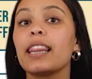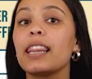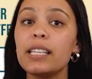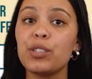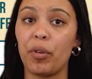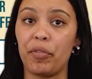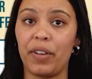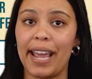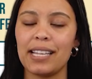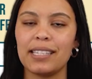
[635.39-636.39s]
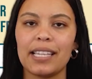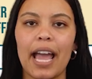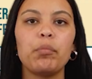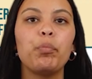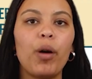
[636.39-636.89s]
This reflects
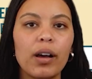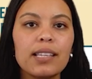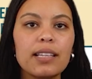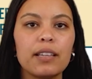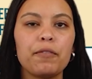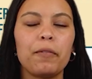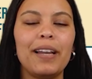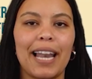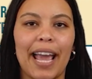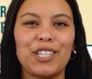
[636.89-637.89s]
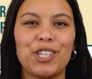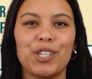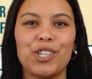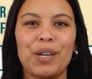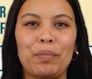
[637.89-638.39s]
a positive
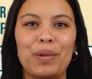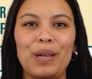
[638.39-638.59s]
relationship